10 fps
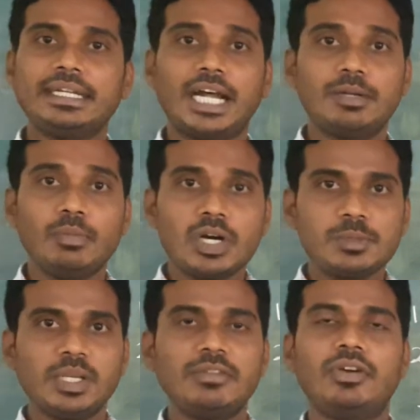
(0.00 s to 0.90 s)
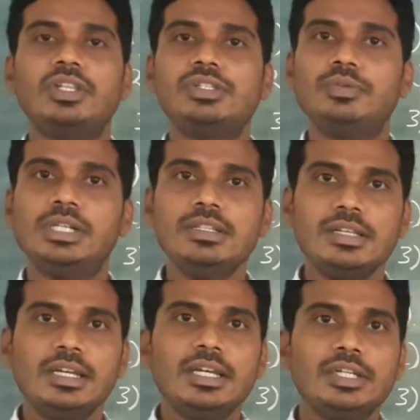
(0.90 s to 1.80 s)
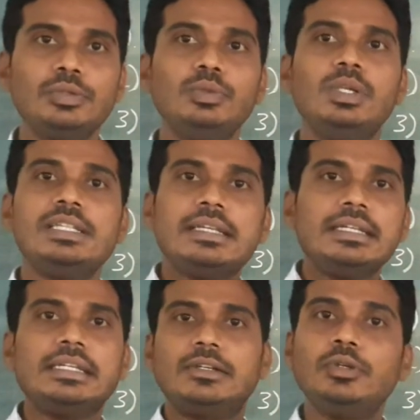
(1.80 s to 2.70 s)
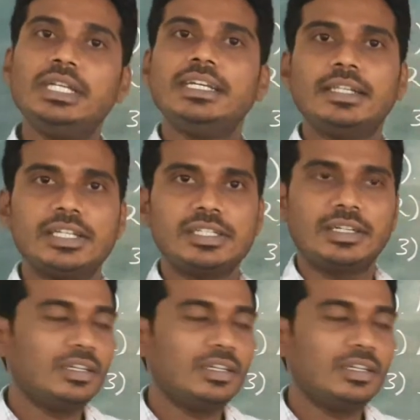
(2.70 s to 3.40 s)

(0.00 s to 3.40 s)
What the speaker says: an atmosphere for the students to listen good English.